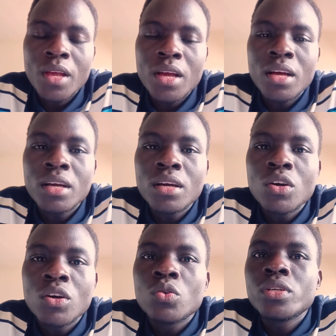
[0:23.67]

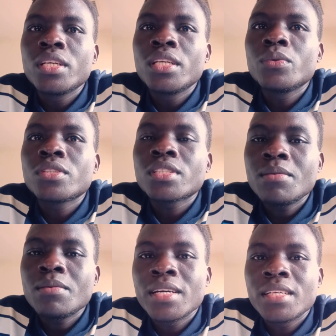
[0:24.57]
We will start by the
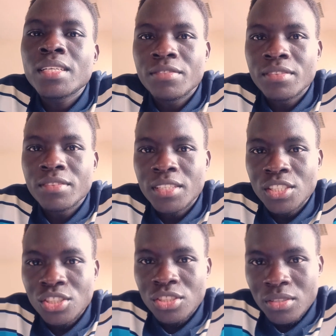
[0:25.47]
definition
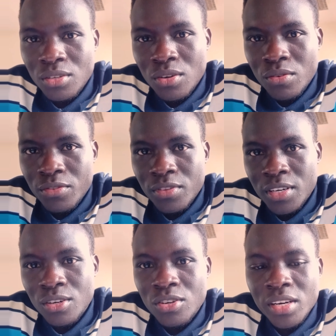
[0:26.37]
of the contract
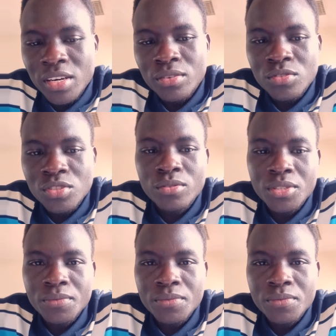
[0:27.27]
of sale of goods.